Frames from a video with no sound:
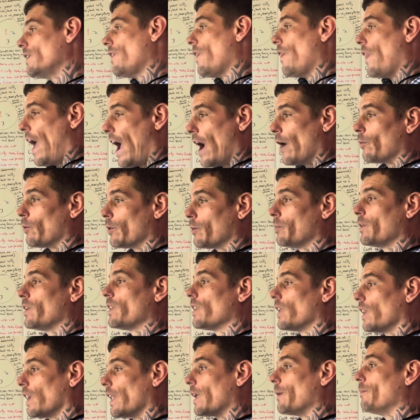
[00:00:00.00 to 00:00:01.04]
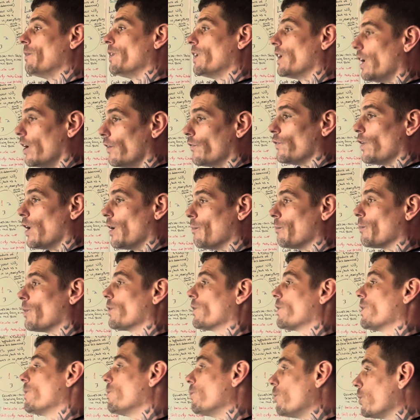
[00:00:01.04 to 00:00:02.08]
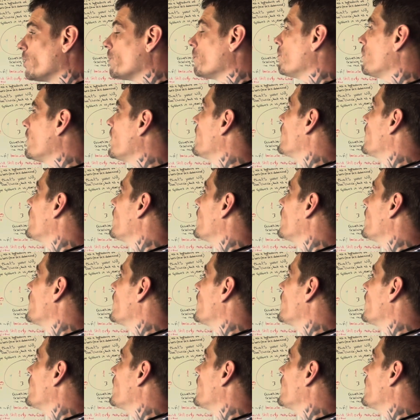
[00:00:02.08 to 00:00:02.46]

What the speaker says: That would be the limit of number. They wouldn't be